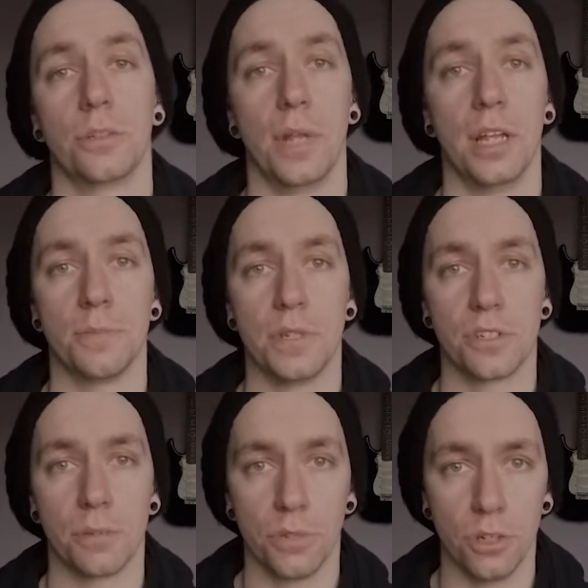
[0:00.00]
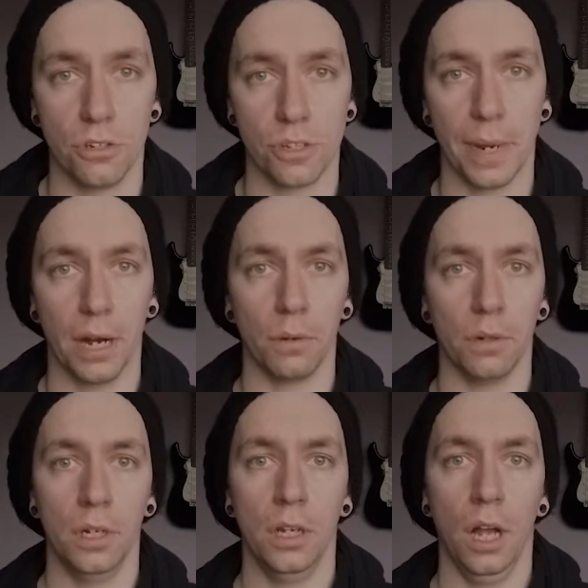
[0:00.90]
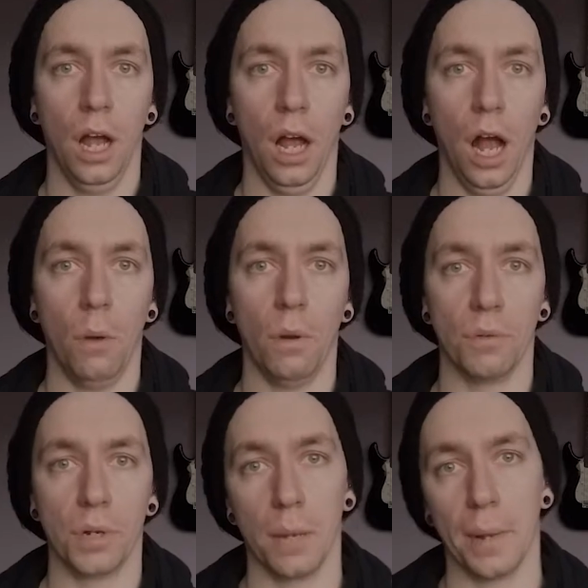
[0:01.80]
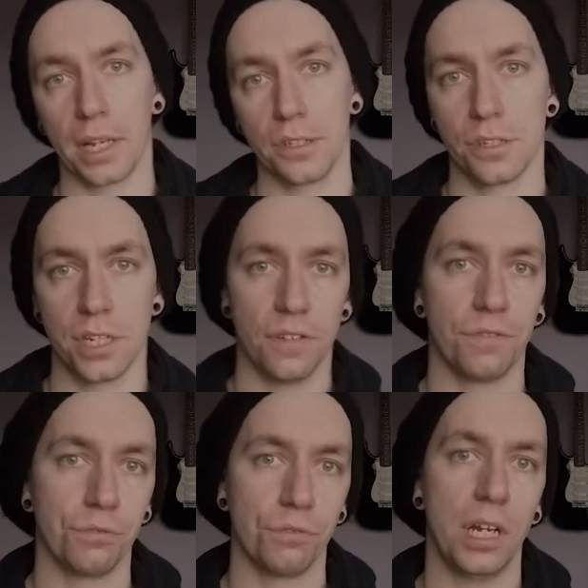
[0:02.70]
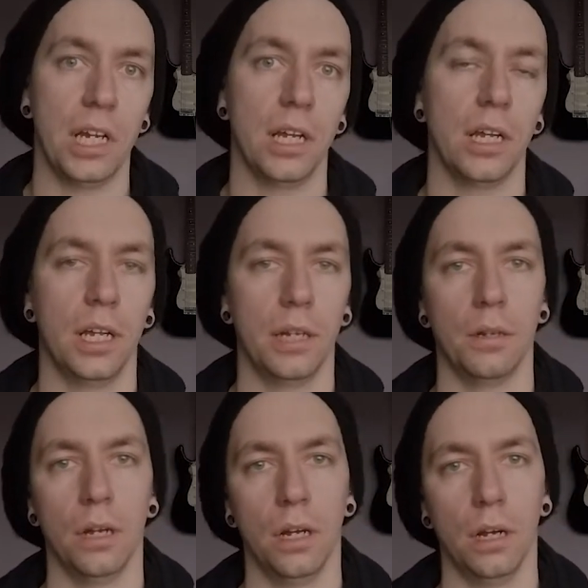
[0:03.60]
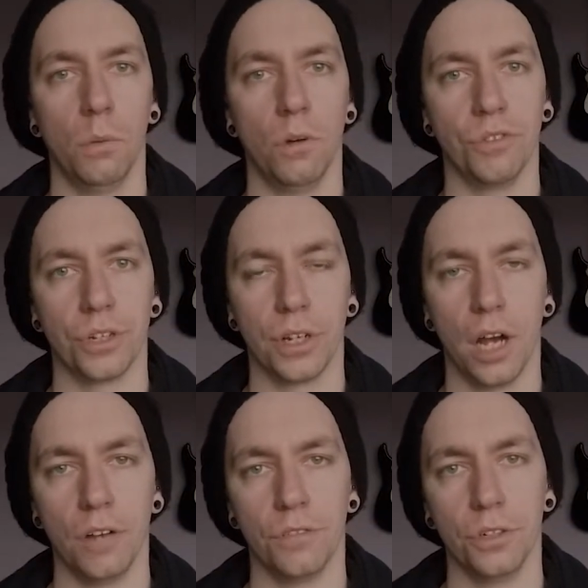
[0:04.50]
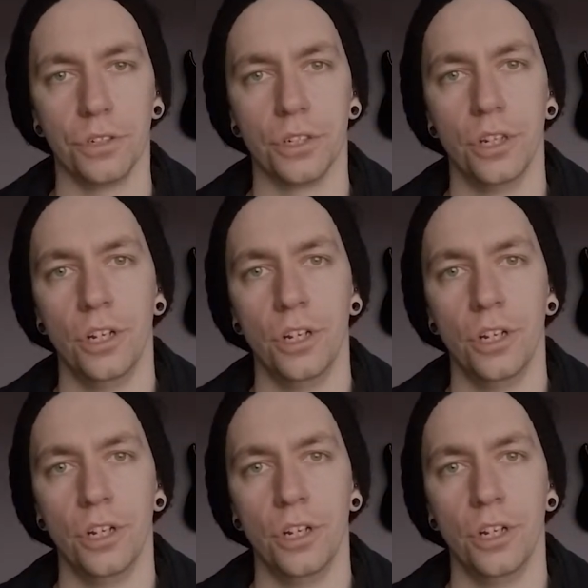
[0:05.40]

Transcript: there to be some news about whether we go back into tier 3 in Watford and Hartford,